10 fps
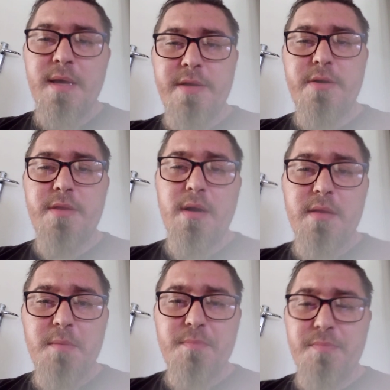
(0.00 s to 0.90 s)
And you can throw
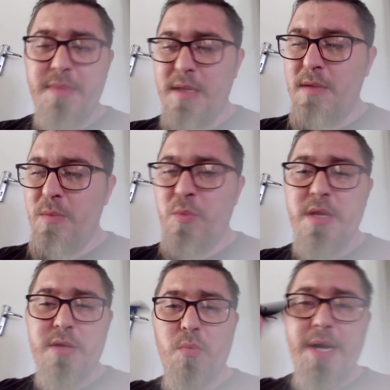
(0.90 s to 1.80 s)
them
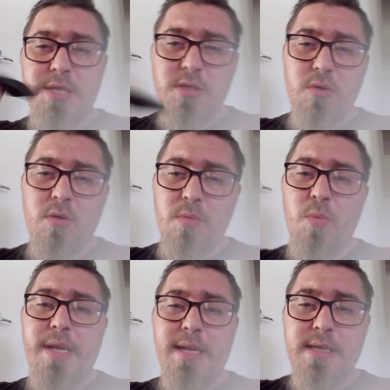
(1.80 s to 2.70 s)
with a weight or
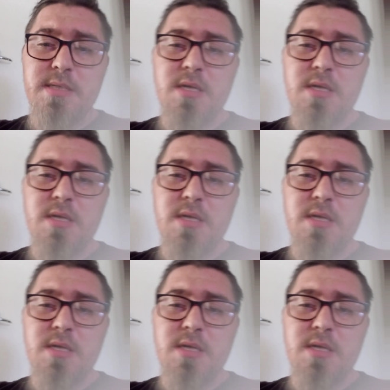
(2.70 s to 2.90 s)
weightless.